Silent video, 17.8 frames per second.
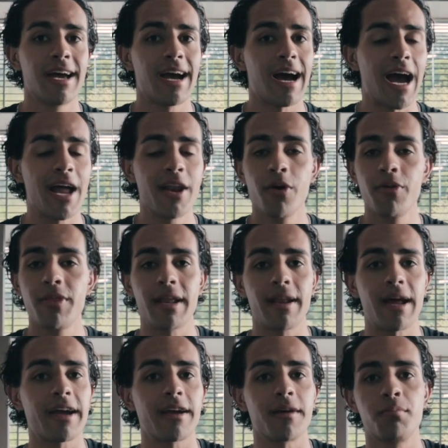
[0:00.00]
I know
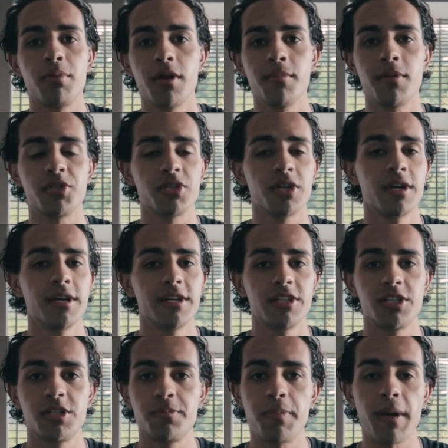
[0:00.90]
that I can pretty much
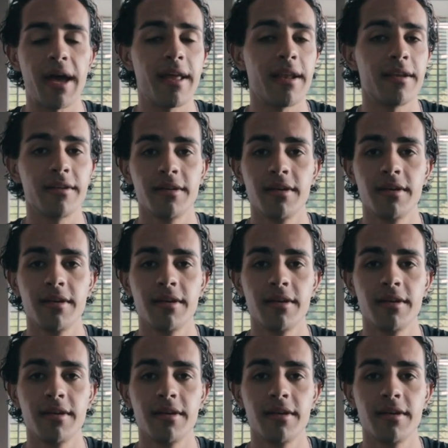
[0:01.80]
spend